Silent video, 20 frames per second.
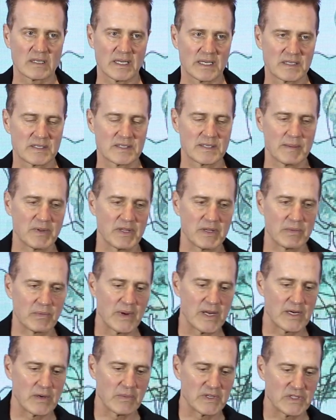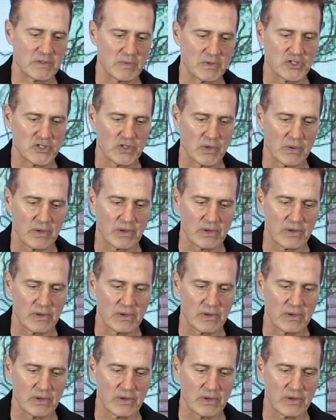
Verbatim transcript: like some of the renderings we showed